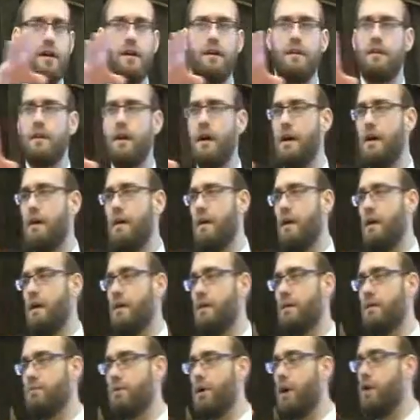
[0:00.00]
good
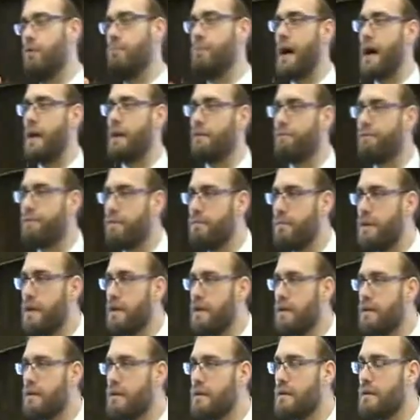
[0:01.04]
role model for me.
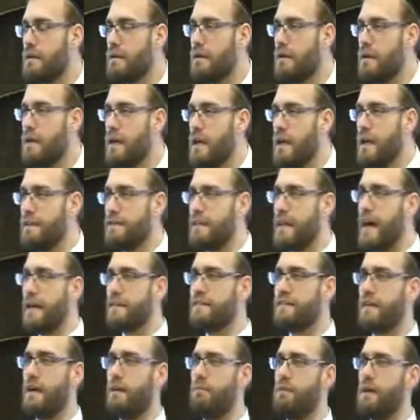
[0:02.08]
He's
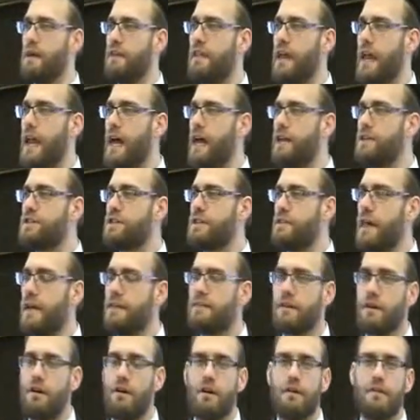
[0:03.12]
not somebody
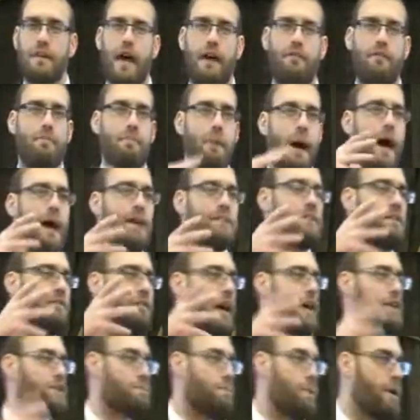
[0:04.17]
that's going to have a positive
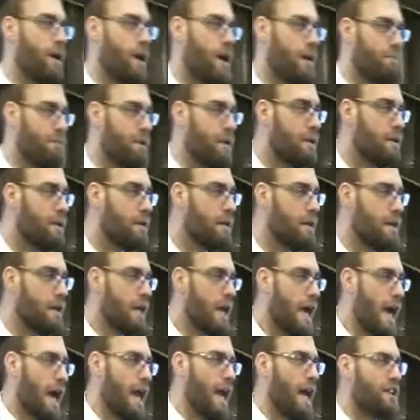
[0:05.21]
hashpah on me,
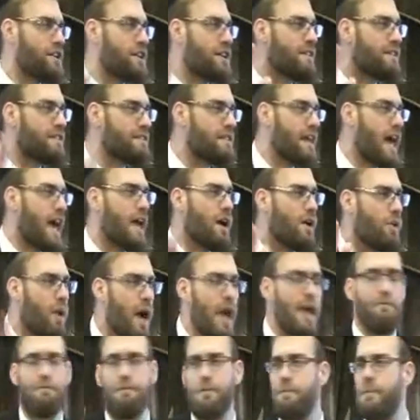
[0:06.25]
and I should stay
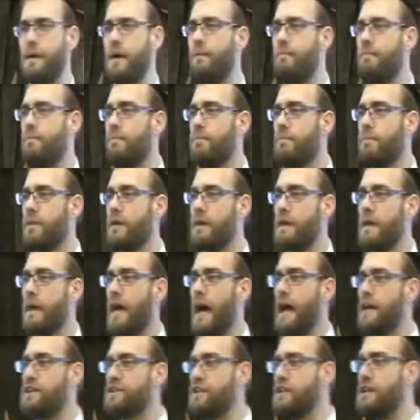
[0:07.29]
away from him.
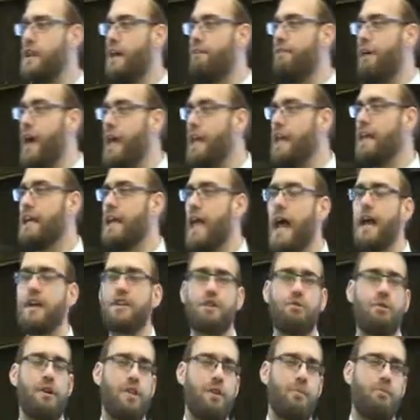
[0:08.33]
I shouldn't have any
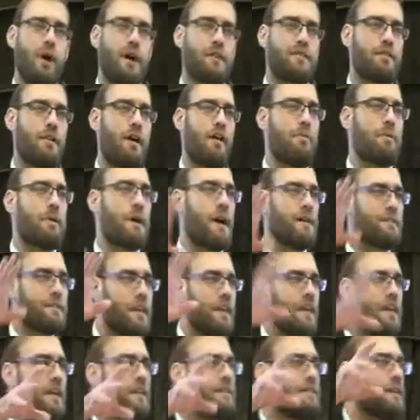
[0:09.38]
kesher with him whatsoever because
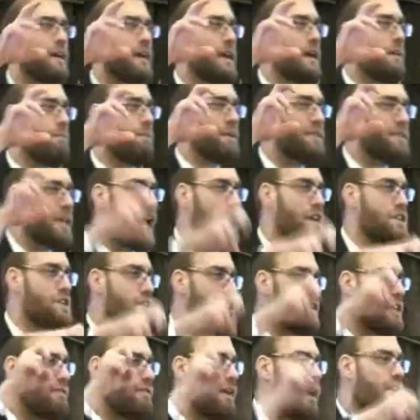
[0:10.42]
he is
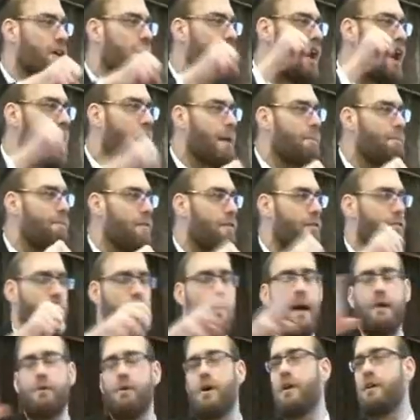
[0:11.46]
potentially very harmful for
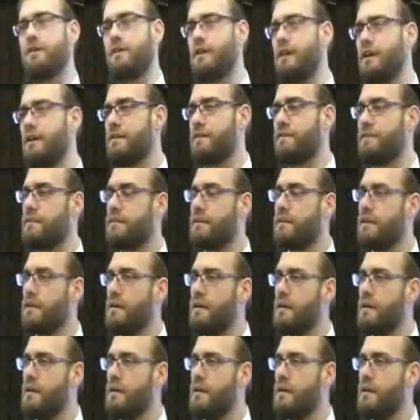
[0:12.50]
my ruchnias."